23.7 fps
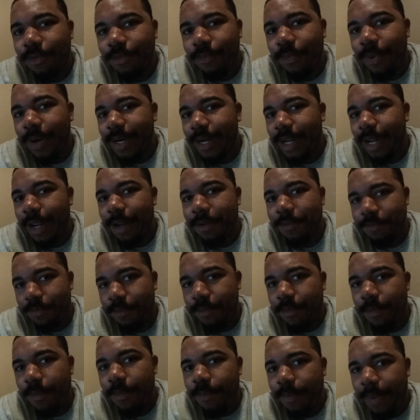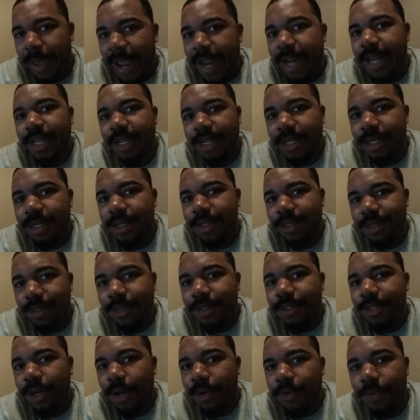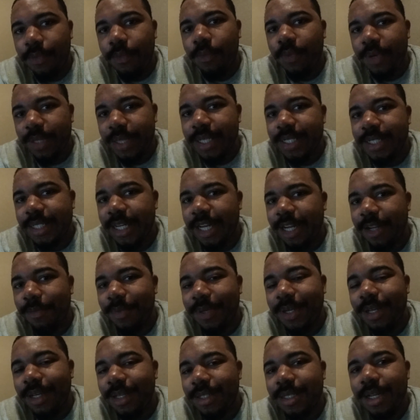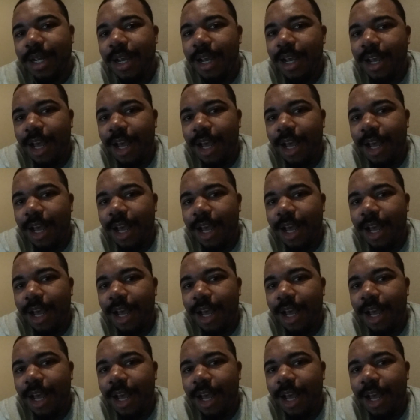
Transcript: run game back, with the team because